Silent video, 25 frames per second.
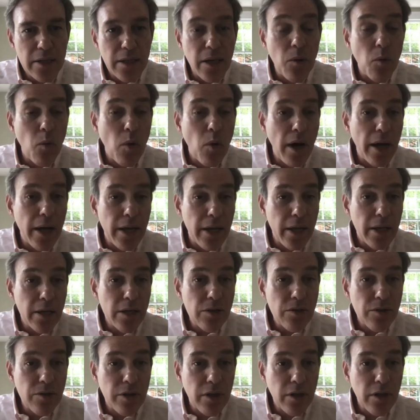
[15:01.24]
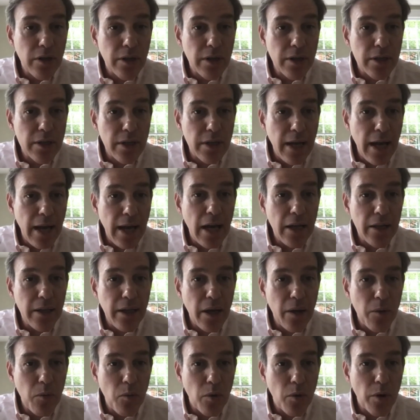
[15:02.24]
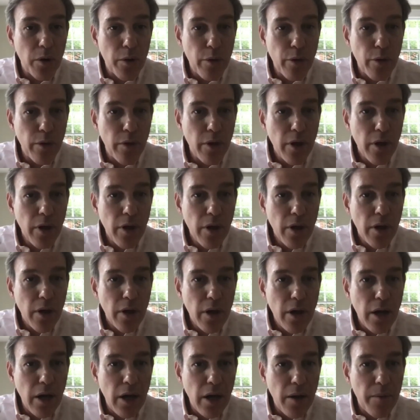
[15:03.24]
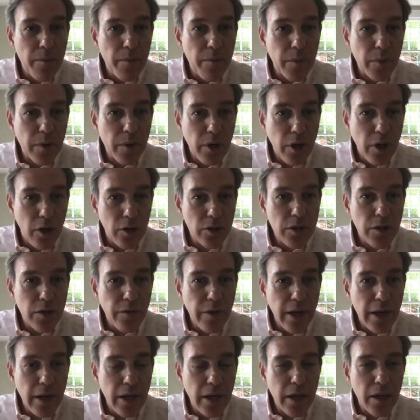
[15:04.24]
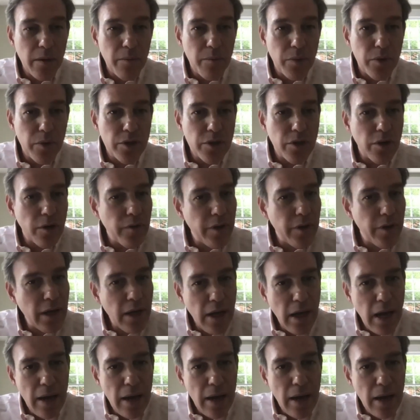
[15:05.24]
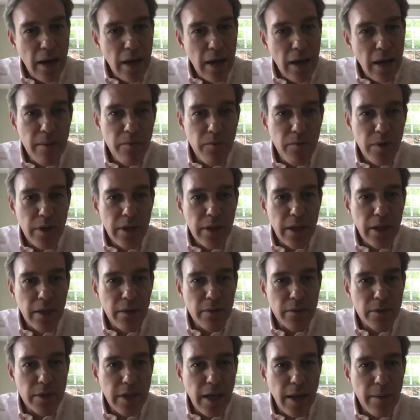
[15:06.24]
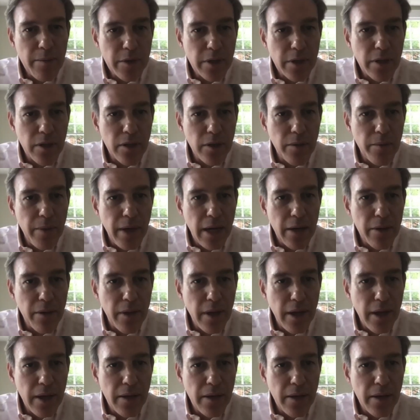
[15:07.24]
why Israel is an ally worth cultivating and preserving, I'm really skeptical about that.